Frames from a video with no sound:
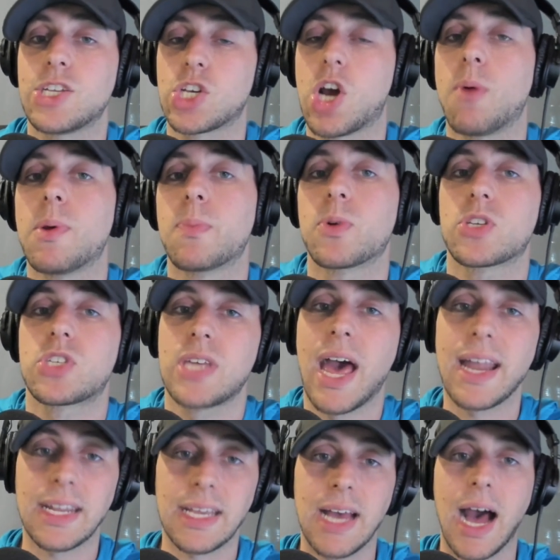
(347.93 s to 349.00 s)
Jacoby
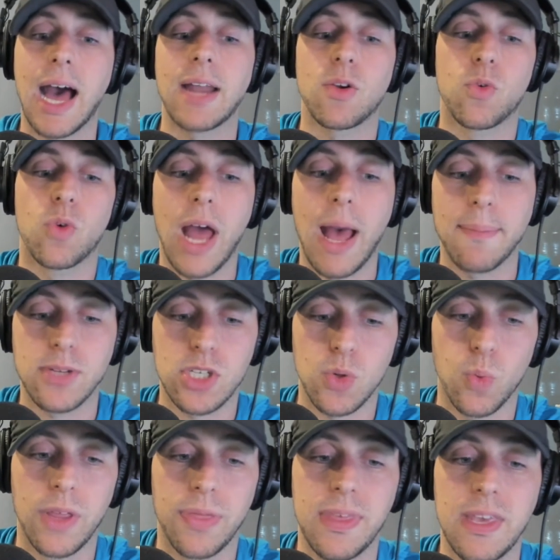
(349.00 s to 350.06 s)
Brissett got reps
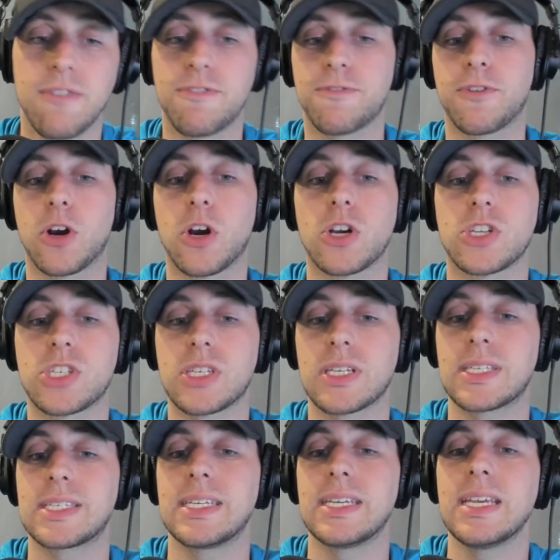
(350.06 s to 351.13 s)
with the first
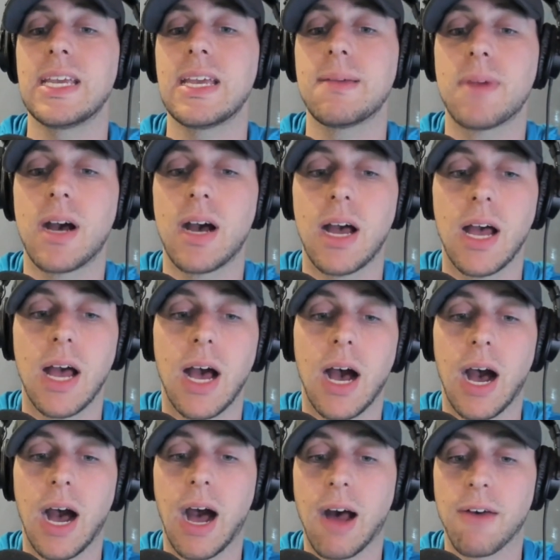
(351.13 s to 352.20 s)
team
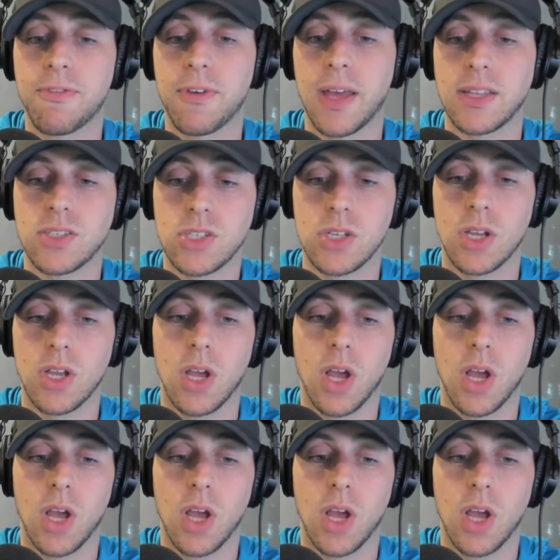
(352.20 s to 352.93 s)
offense.